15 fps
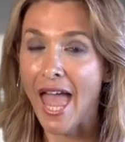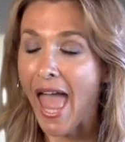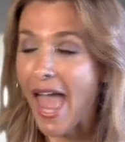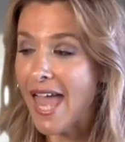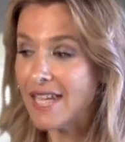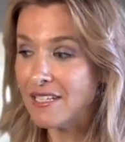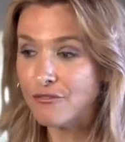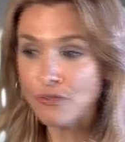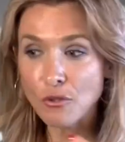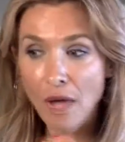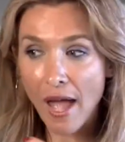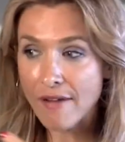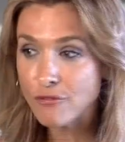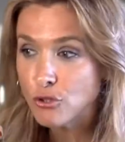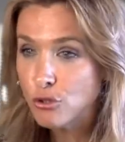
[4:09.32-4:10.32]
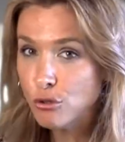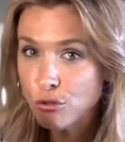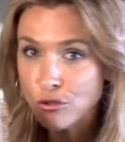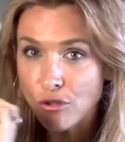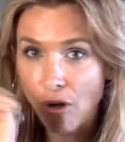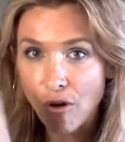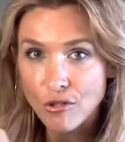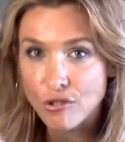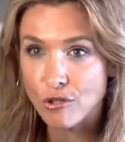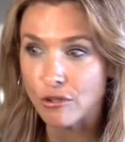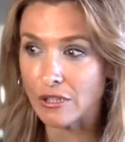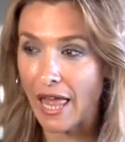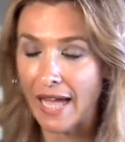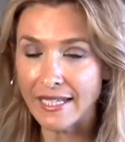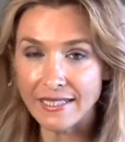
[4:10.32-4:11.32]
And if you have 2 thoughts
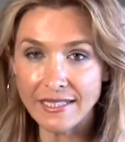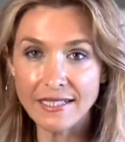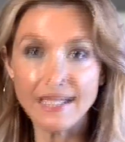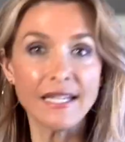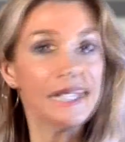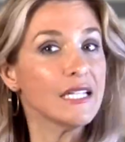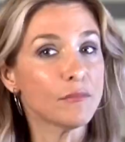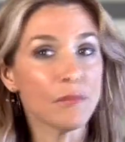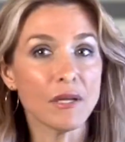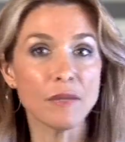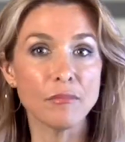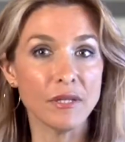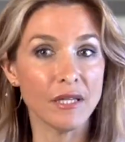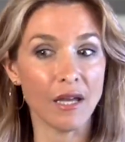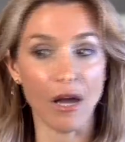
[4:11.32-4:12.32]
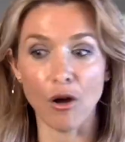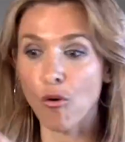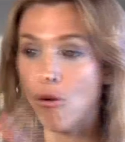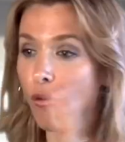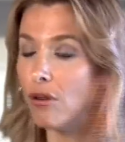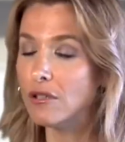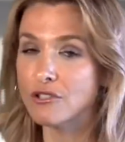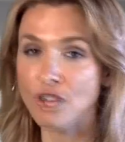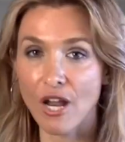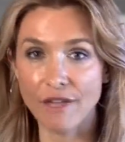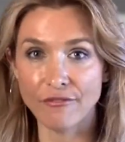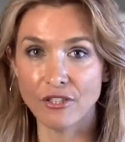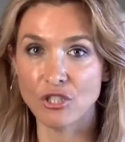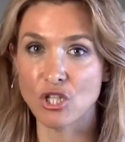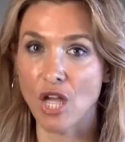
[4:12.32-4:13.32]
colliding, it may be a whole
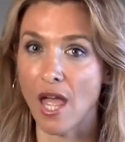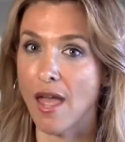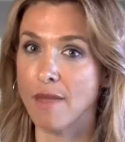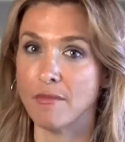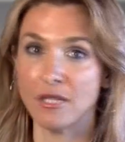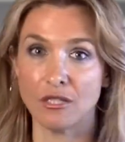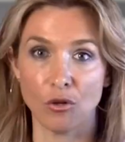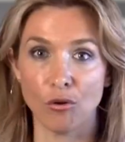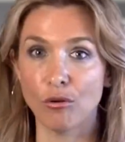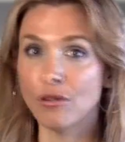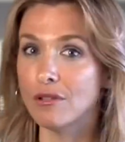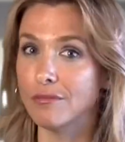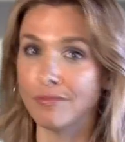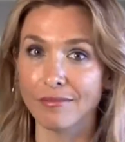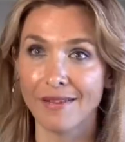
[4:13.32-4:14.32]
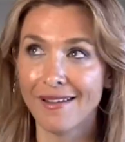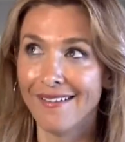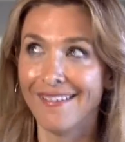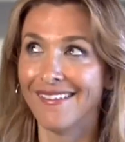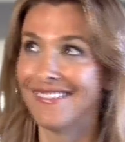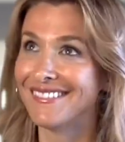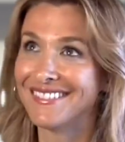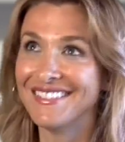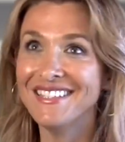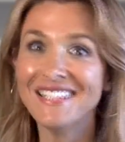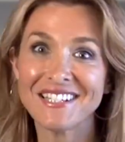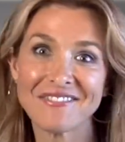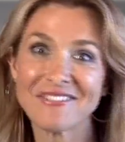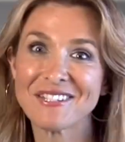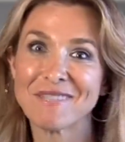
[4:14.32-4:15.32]
traffic jam and a whole
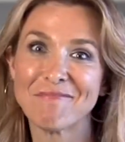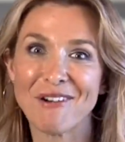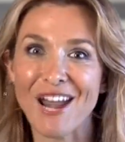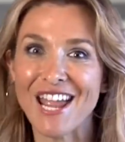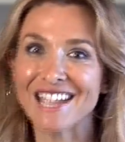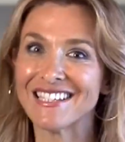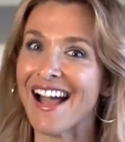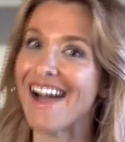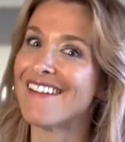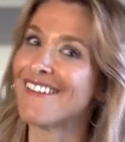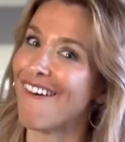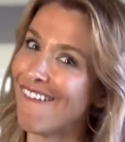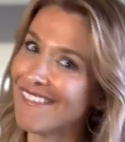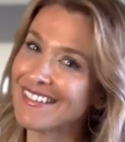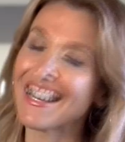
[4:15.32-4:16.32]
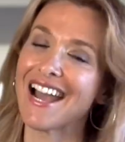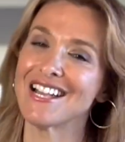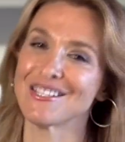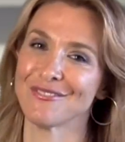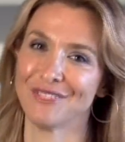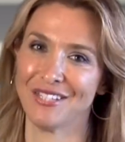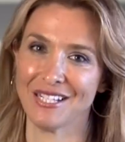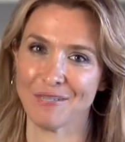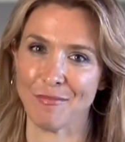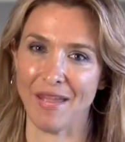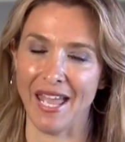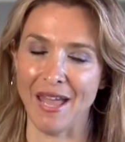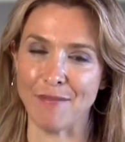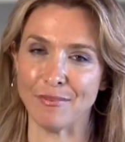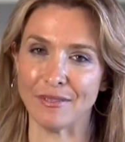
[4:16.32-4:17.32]
nervous breakdown. All kinds of things may
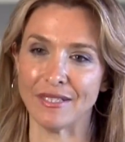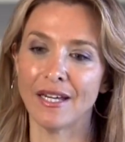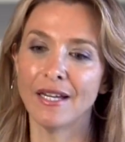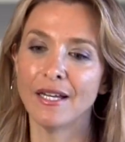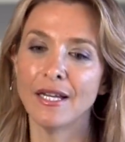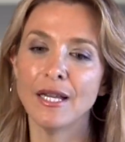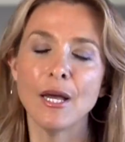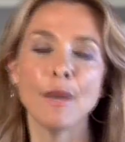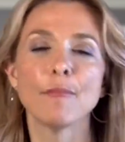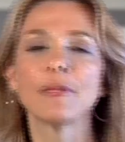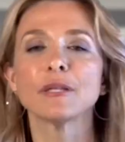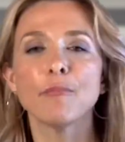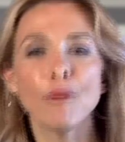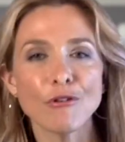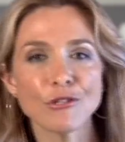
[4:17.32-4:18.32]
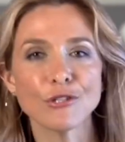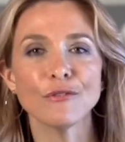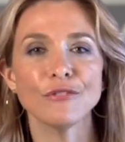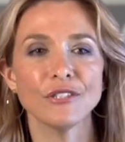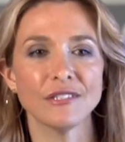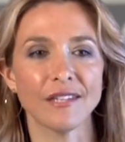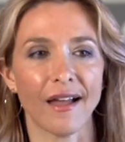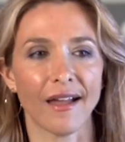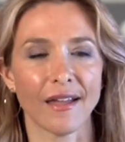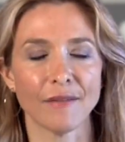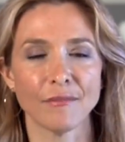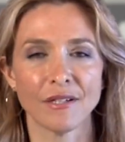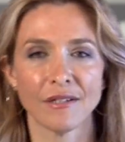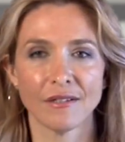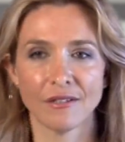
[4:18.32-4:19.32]
happen. But most of the
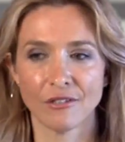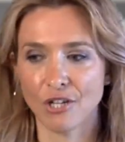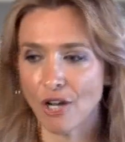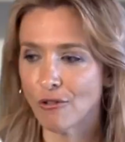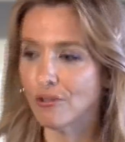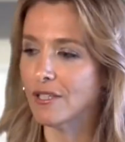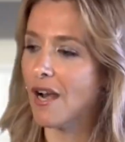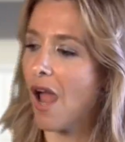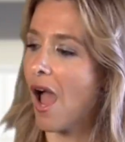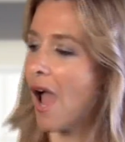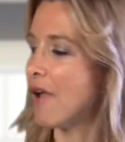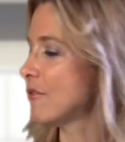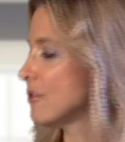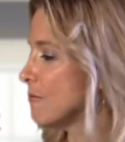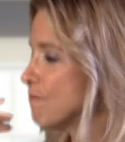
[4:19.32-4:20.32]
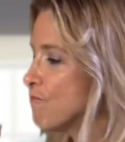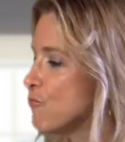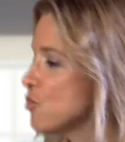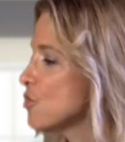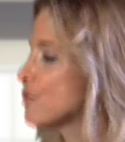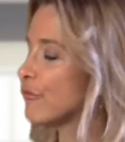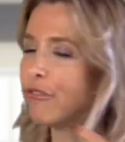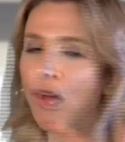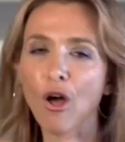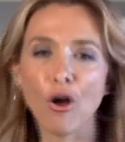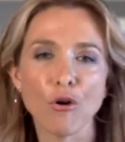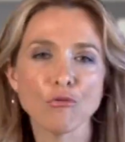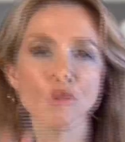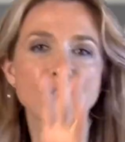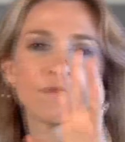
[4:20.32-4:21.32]
time, regular highway just
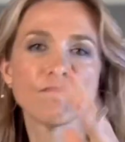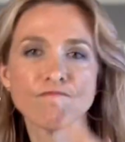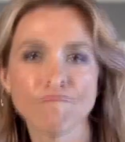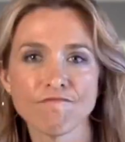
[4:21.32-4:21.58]
flows.